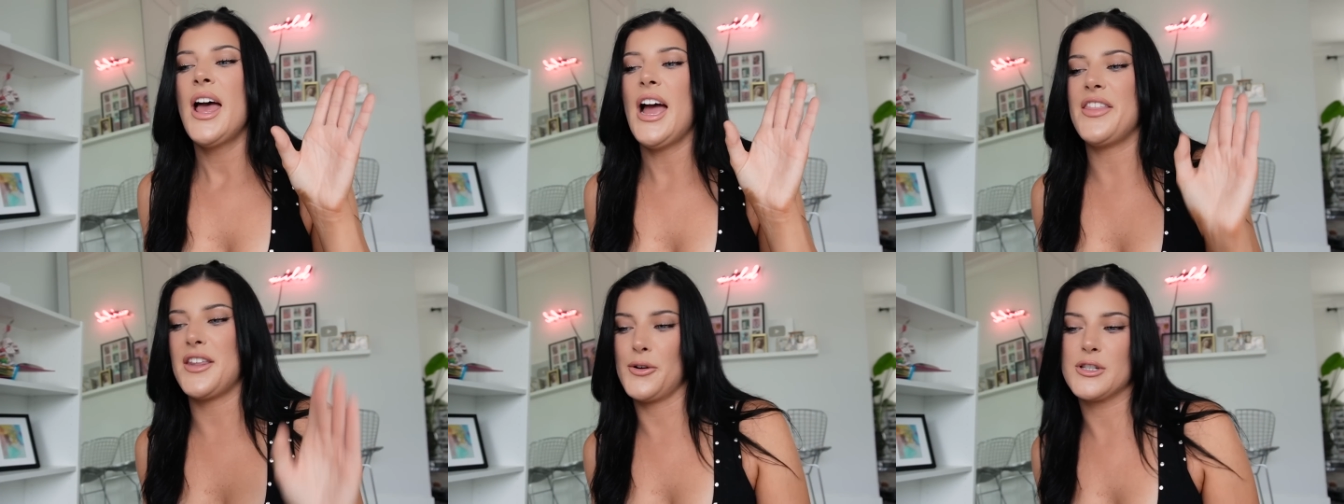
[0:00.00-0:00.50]

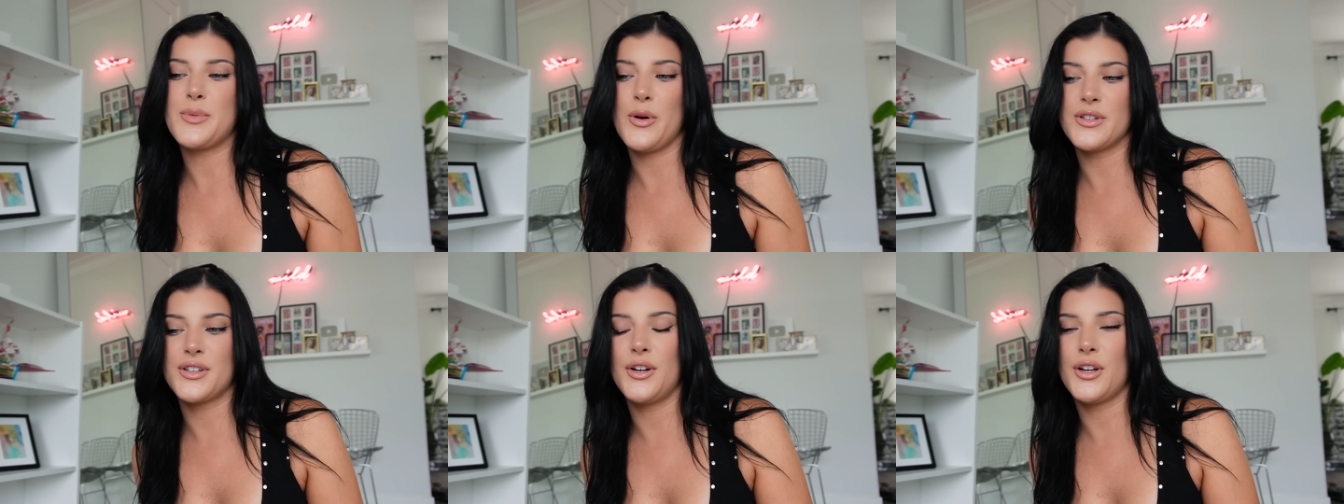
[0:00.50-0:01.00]
And then I was
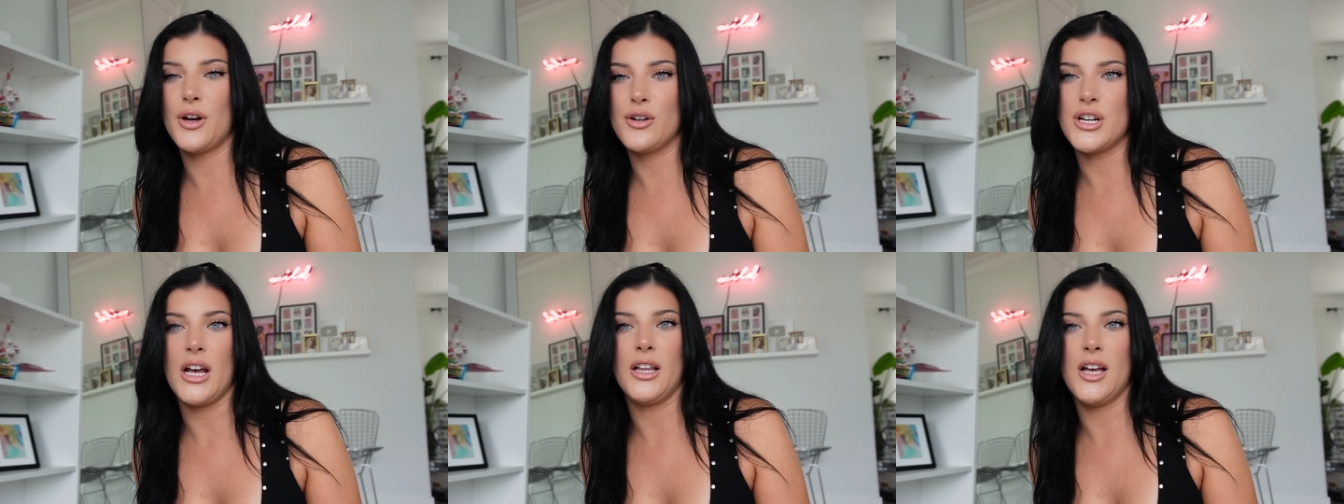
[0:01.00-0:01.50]
supposed to go to
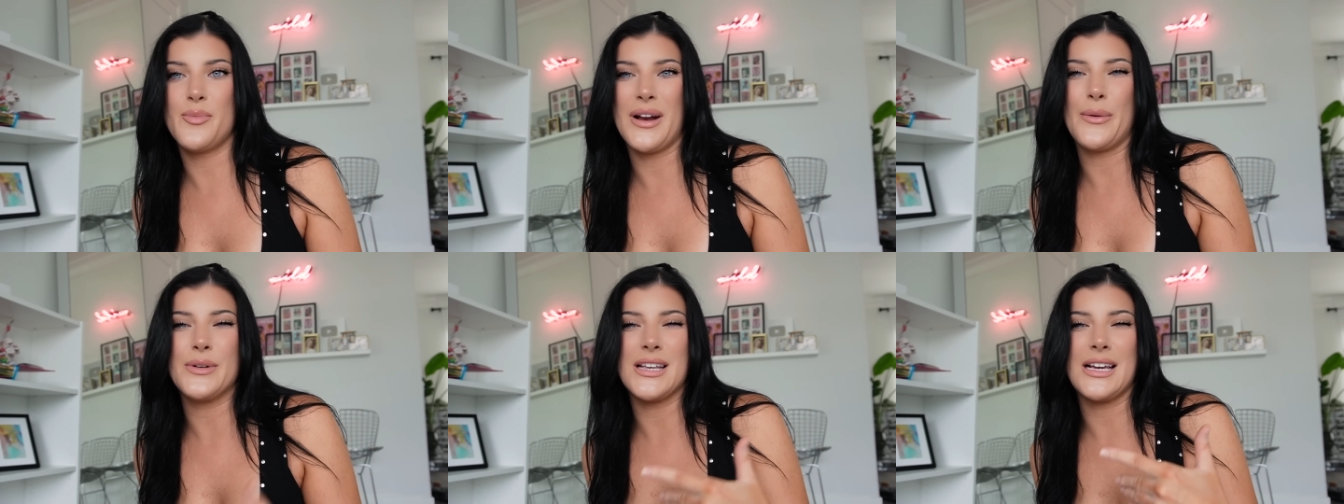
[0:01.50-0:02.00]
Coachella, but
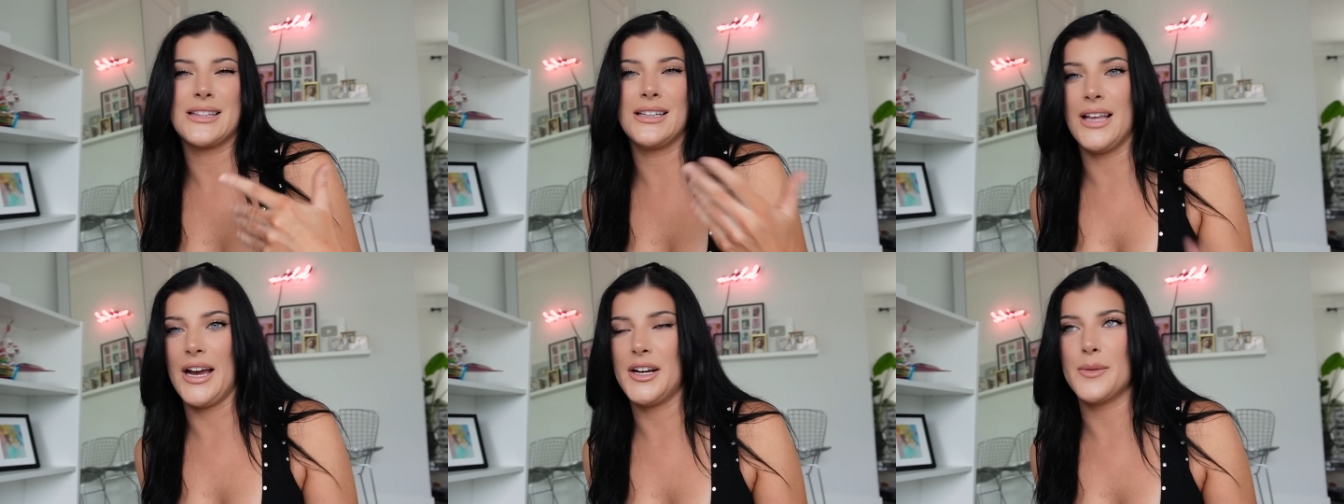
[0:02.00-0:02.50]
I was like, the
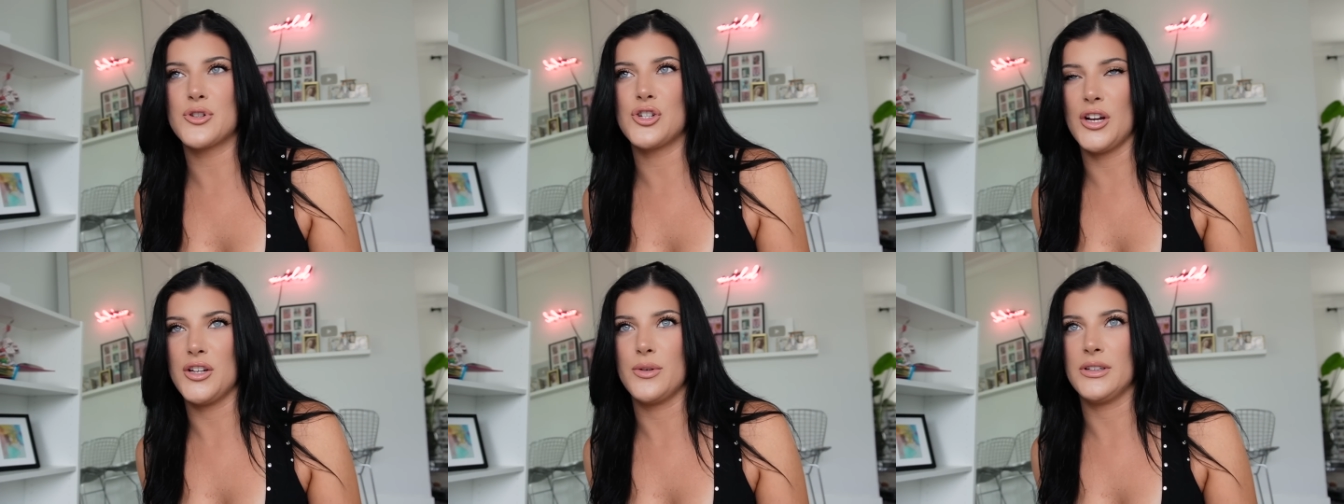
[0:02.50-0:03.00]
lineup's
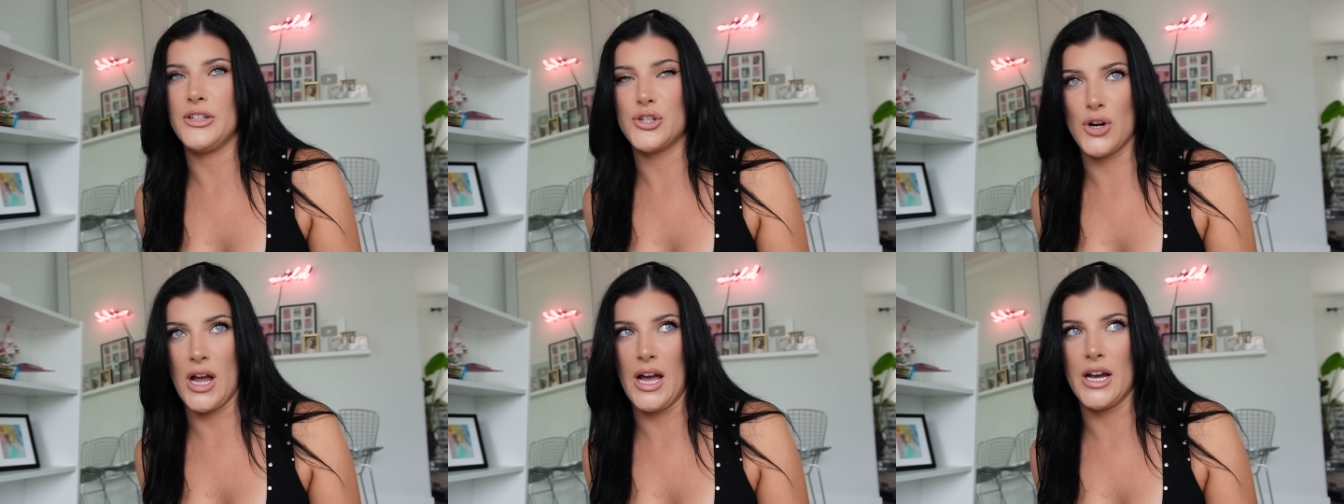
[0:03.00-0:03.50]
genuinely
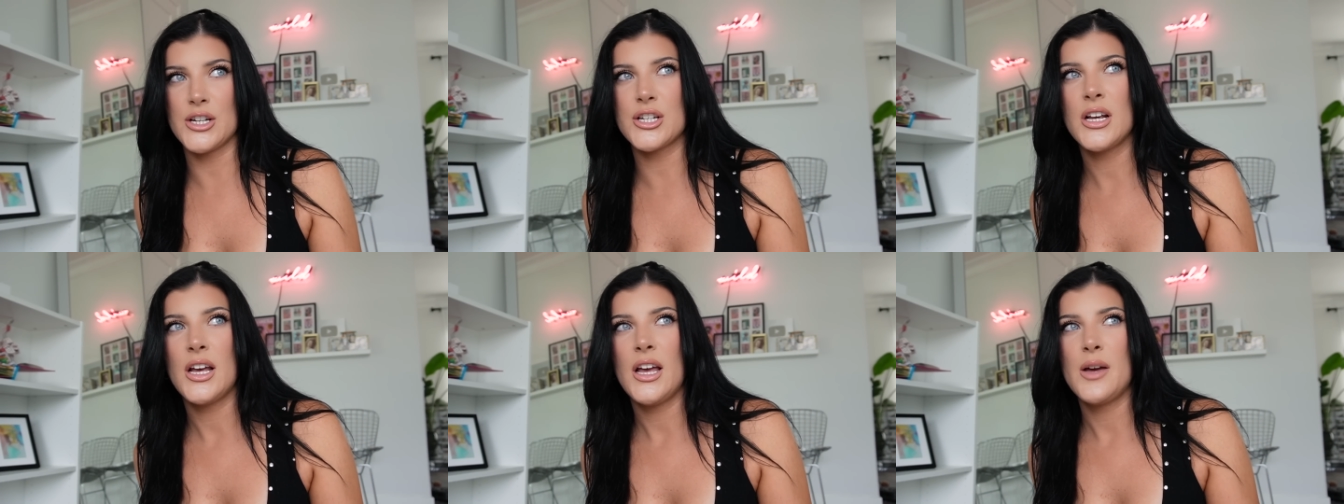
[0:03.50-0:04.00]

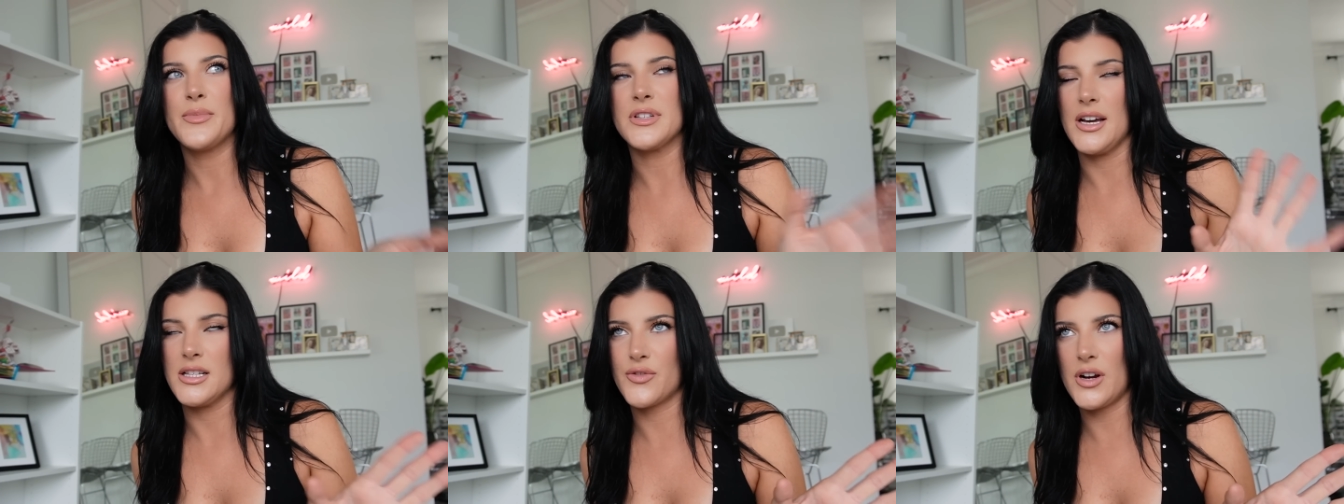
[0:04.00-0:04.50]
trash,
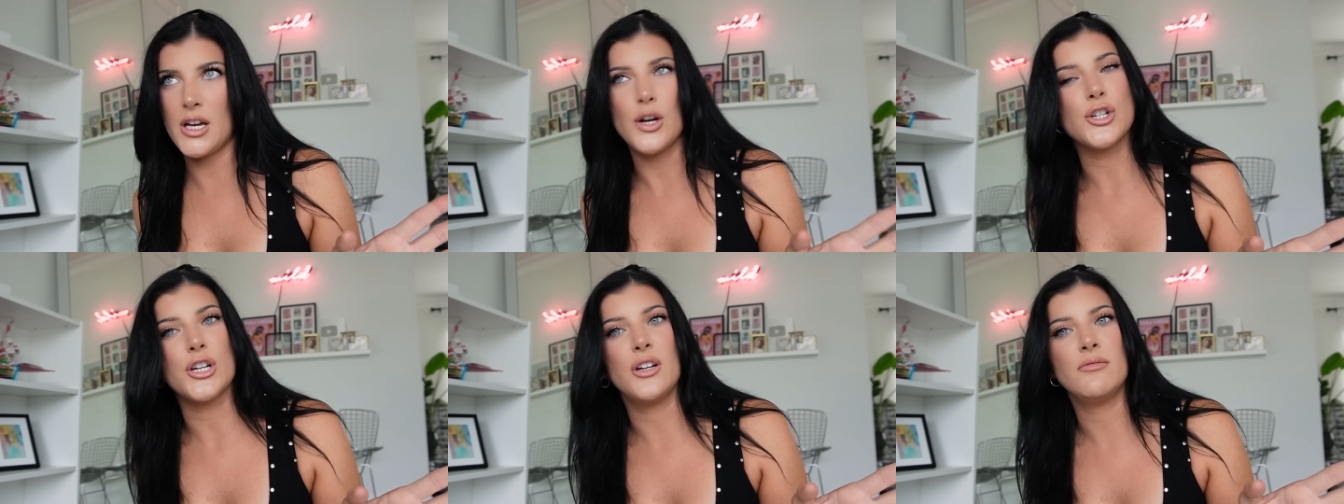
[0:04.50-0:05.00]
besides Frank
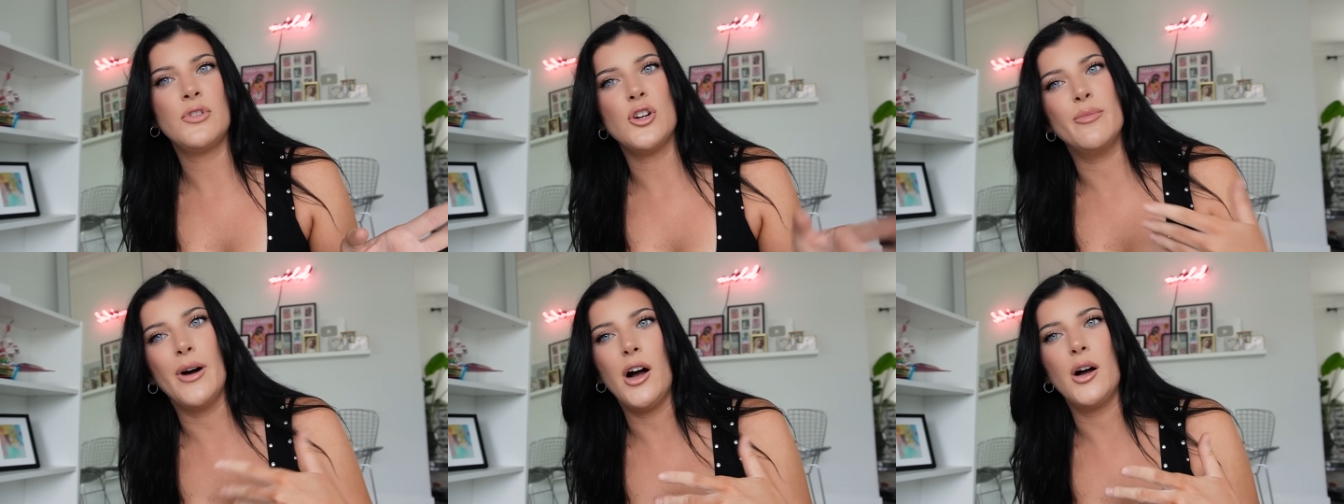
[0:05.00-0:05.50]
Ocean, who
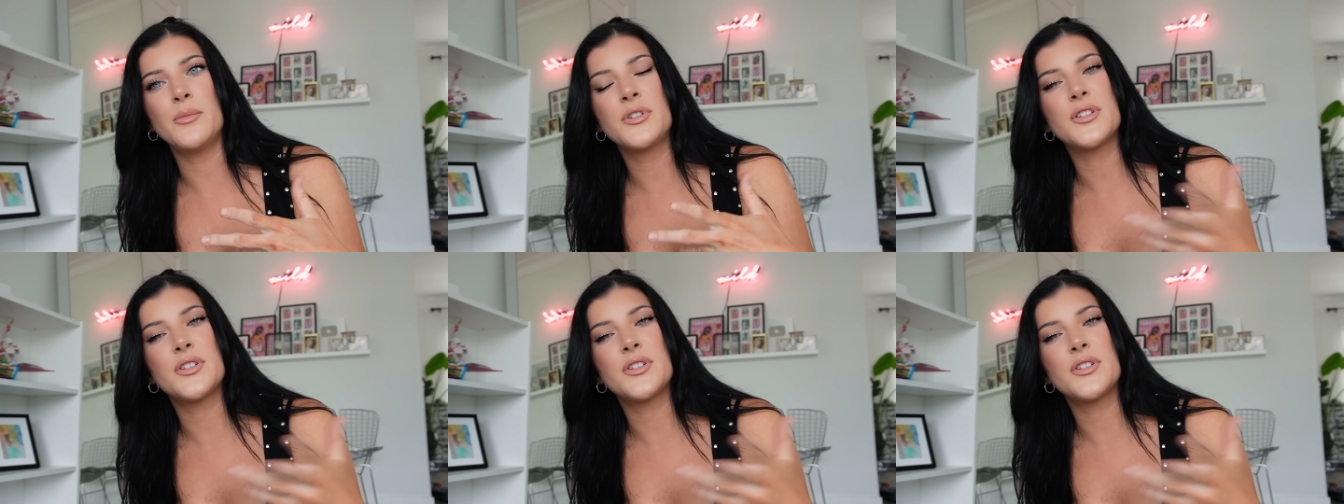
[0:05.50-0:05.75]
bombed.